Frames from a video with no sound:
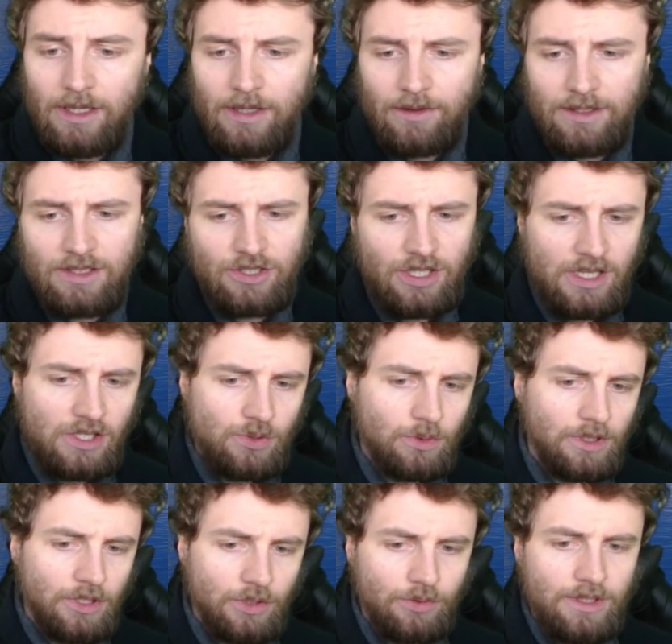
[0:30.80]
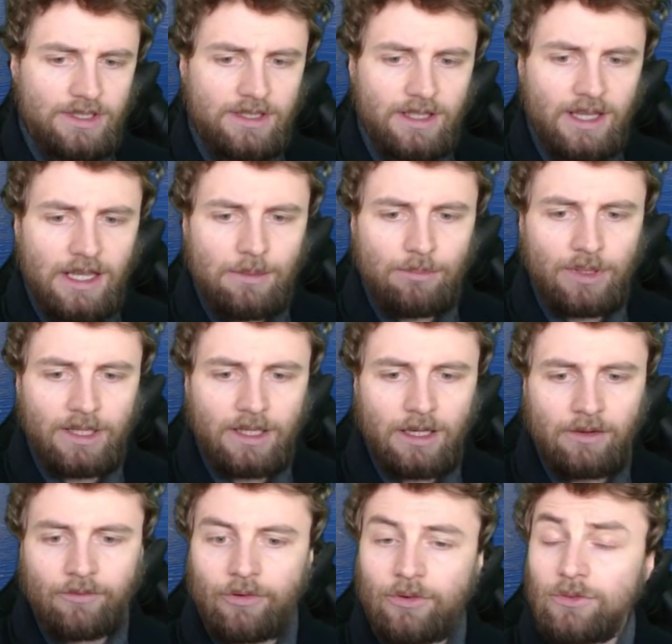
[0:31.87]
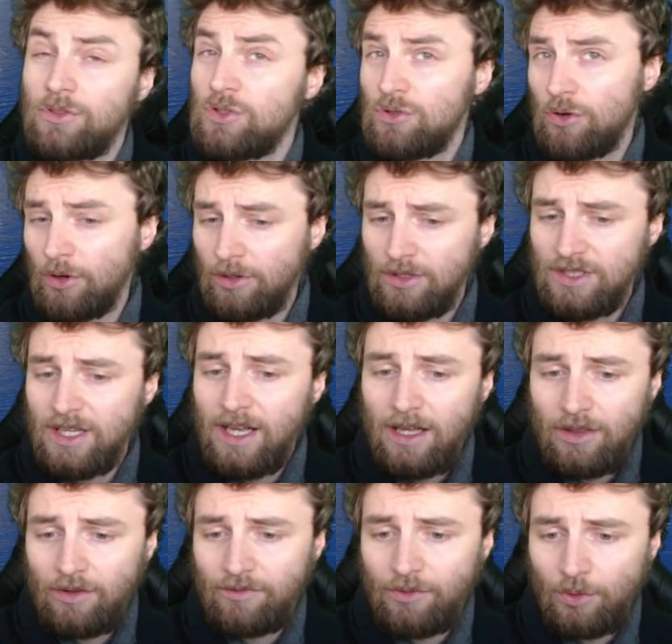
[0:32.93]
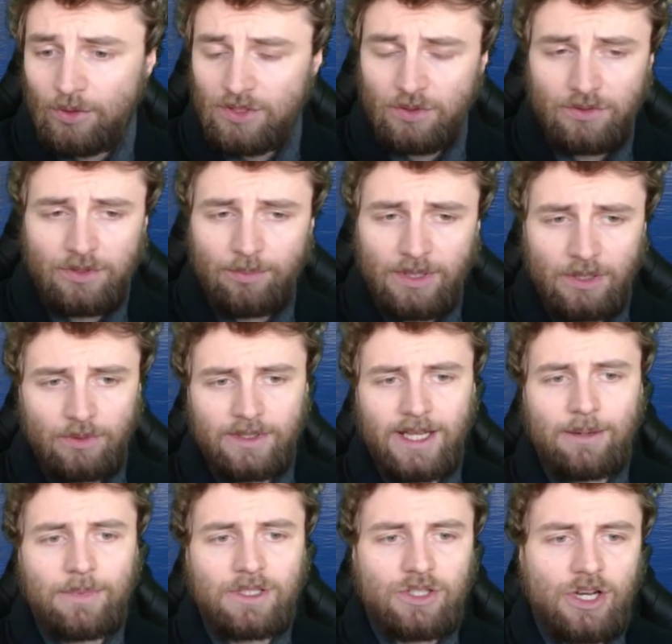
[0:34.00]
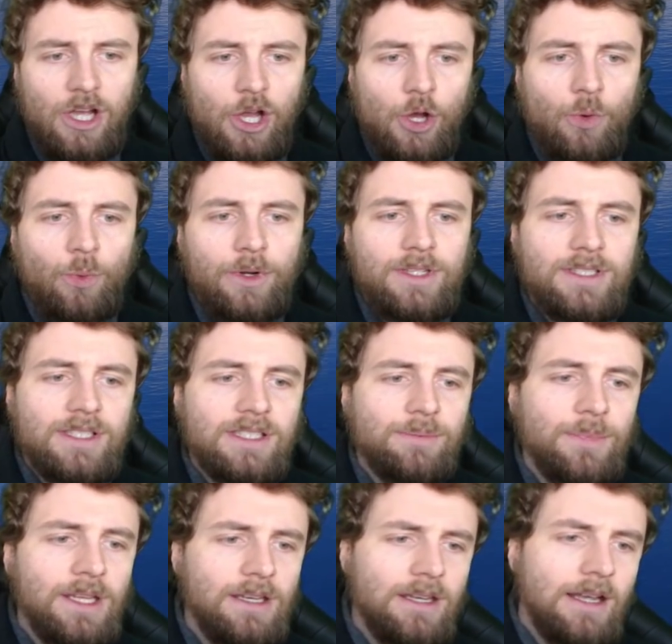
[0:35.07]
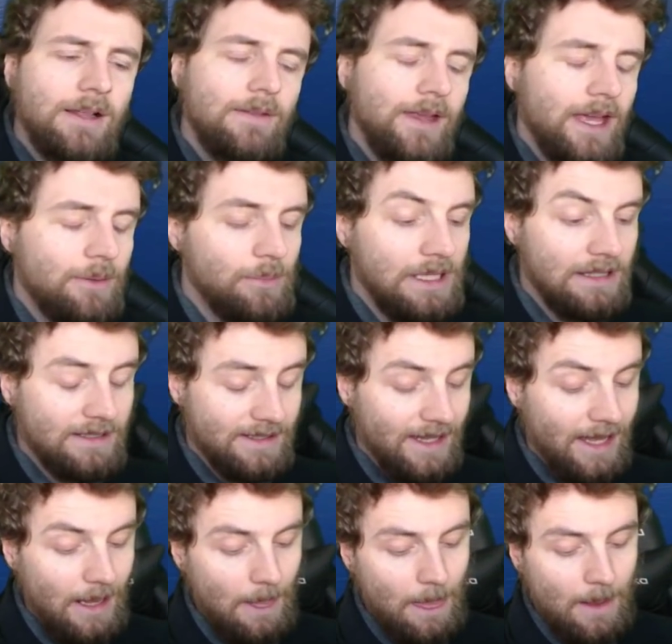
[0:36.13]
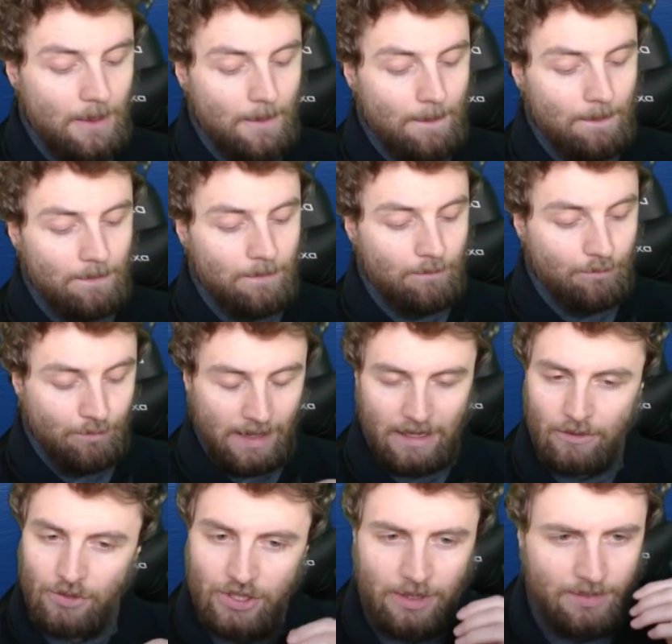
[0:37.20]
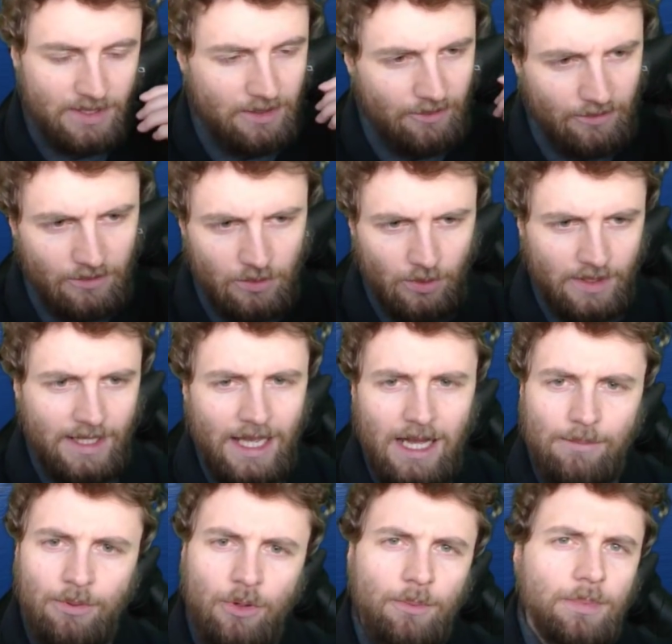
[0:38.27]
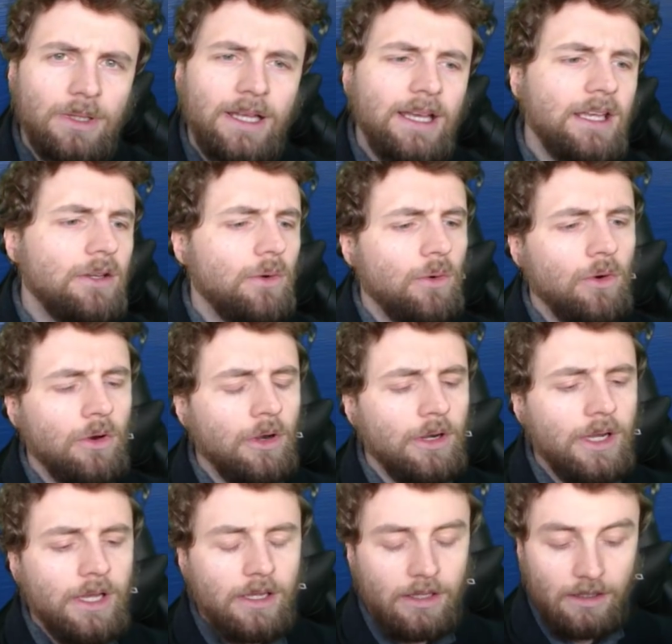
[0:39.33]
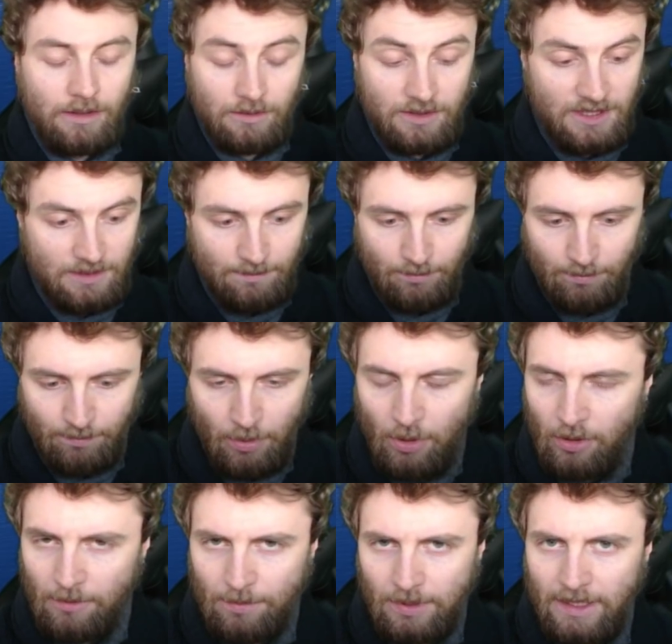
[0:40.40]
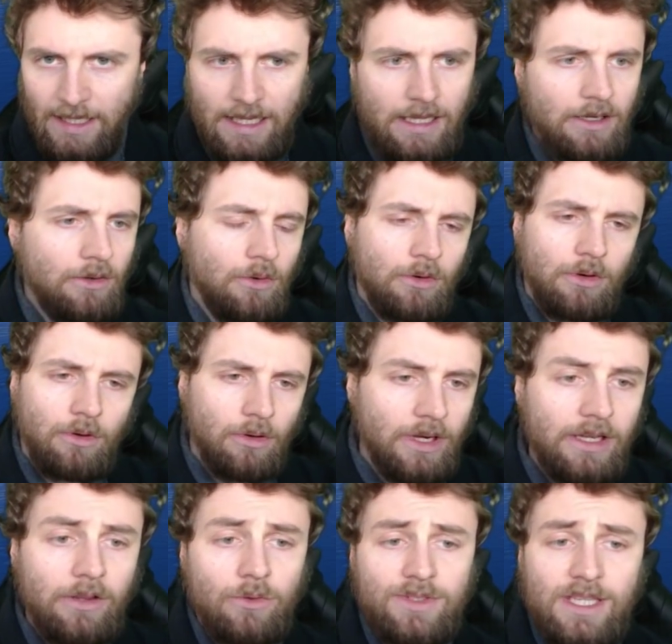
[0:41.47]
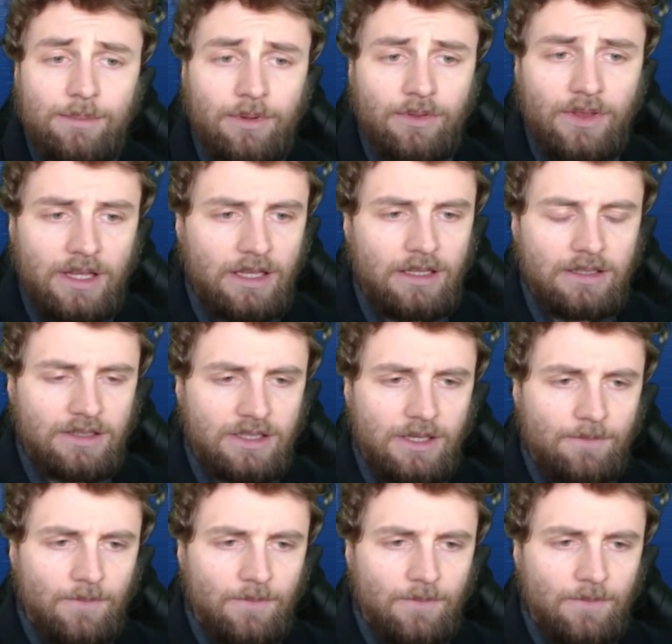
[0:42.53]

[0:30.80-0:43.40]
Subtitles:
This change will increase the gameplay comfort of destroyers that focus on torpedo damage. What does this mean? It means that battleships that do a catapult plane or a spotter plane or any of those type of things,